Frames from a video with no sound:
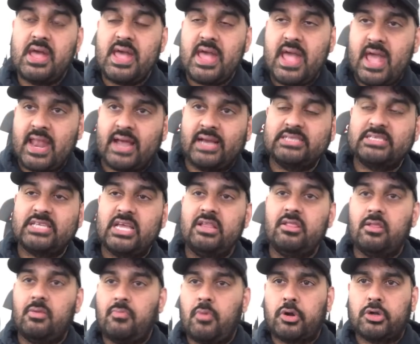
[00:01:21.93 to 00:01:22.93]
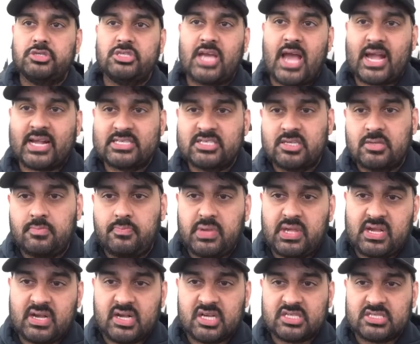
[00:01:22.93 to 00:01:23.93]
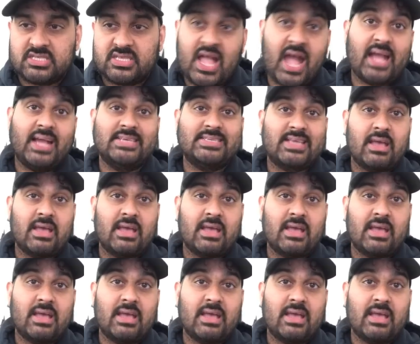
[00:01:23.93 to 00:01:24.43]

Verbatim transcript: And I say Lamar Jackson because that is